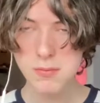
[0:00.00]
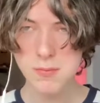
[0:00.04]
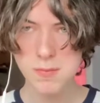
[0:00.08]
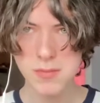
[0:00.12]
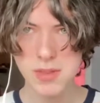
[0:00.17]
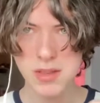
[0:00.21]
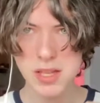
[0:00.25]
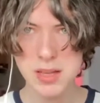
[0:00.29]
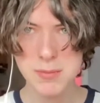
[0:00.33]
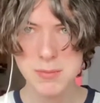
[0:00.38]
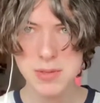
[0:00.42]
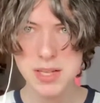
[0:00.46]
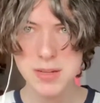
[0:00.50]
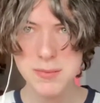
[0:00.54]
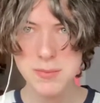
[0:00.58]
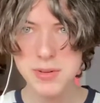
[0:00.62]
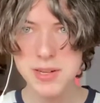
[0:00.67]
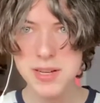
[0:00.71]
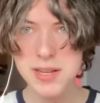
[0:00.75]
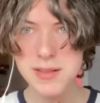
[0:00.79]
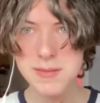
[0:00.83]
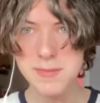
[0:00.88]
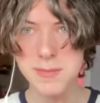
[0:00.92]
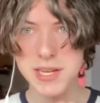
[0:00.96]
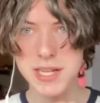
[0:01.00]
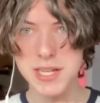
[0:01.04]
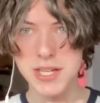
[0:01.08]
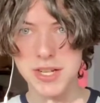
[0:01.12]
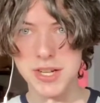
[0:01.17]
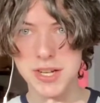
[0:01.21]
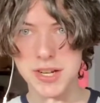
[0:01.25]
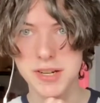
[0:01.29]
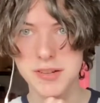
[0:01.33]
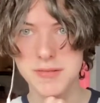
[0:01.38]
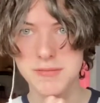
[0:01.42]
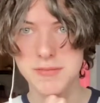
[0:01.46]
I'm gonna put it in my
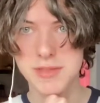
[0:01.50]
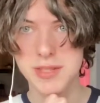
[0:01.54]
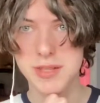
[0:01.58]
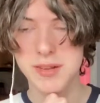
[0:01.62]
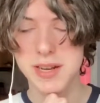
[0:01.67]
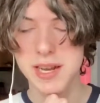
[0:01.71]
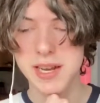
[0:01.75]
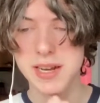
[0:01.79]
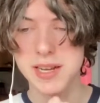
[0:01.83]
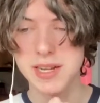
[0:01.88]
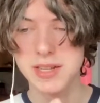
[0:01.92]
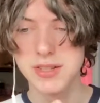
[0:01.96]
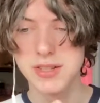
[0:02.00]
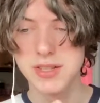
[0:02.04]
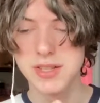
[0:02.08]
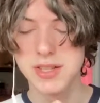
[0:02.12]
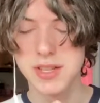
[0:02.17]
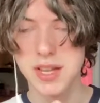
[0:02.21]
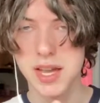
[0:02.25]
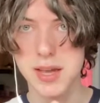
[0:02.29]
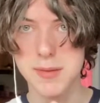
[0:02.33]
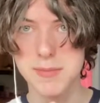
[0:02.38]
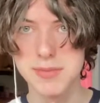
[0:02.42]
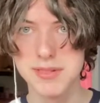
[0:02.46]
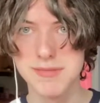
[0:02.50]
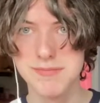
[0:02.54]
shirt so that it just stops.